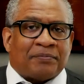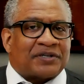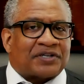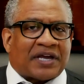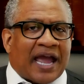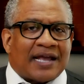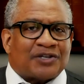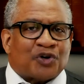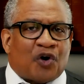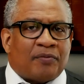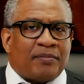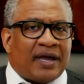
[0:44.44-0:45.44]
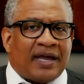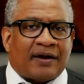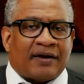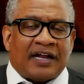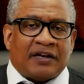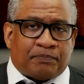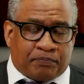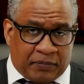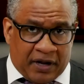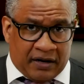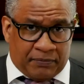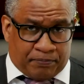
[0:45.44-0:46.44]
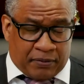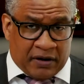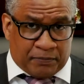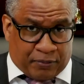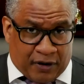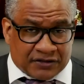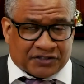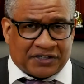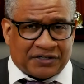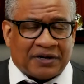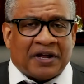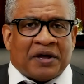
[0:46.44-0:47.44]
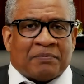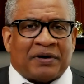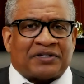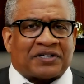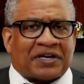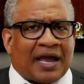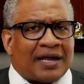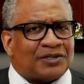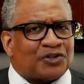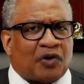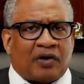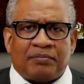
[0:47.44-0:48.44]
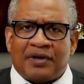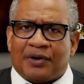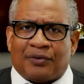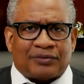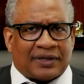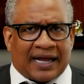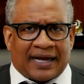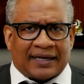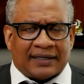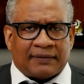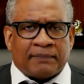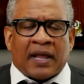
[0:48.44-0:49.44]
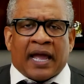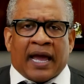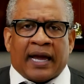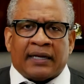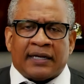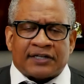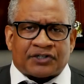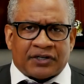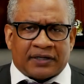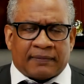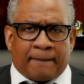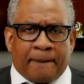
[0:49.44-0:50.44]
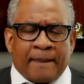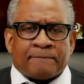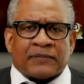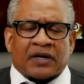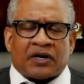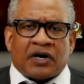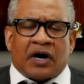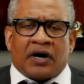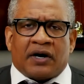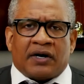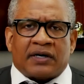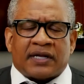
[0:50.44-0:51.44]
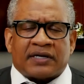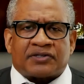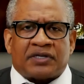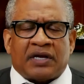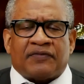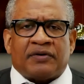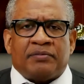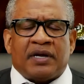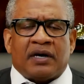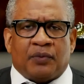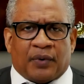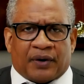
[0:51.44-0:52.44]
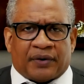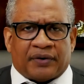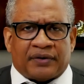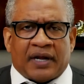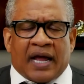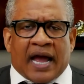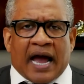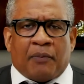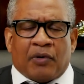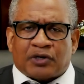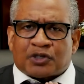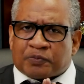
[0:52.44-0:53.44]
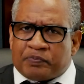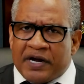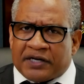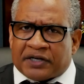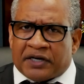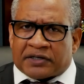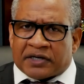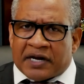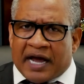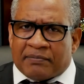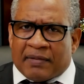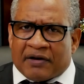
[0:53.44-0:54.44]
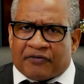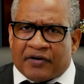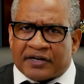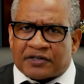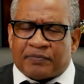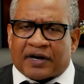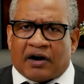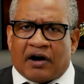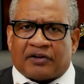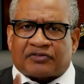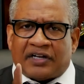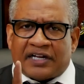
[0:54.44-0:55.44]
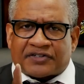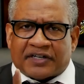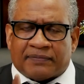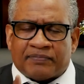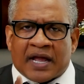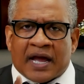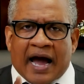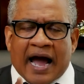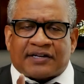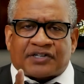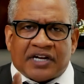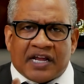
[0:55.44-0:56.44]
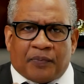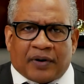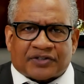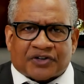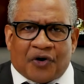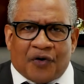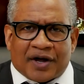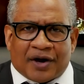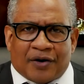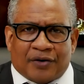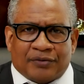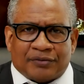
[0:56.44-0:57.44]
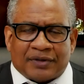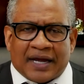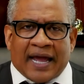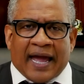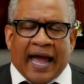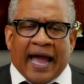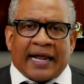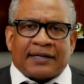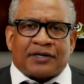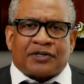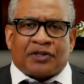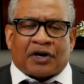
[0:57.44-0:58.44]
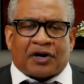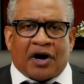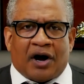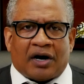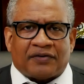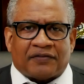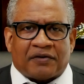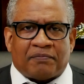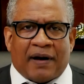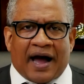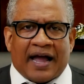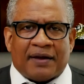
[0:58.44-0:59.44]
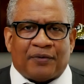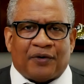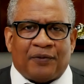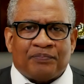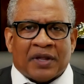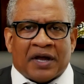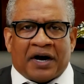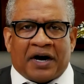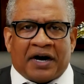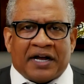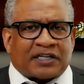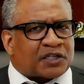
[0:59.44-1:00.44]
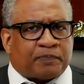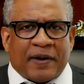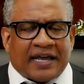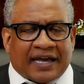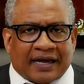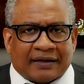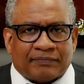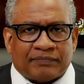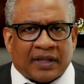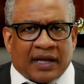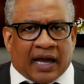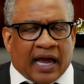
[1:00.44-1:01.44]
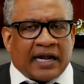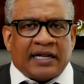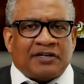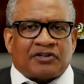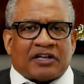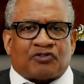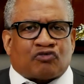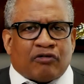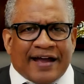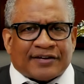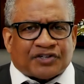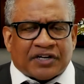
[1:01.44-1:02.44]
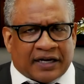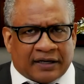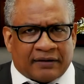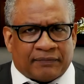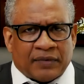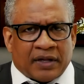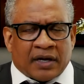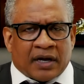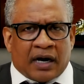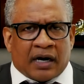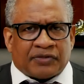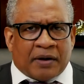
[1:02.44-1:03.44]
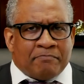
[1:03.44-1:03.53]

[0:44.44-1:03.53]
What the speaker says: but you can't join me here in person, but you can join me online. And listen, God has given me a word. I want to speak to you tonight, my friends, because listen, I see what's going on, and the God of the Bible is speaking. And he's addressing the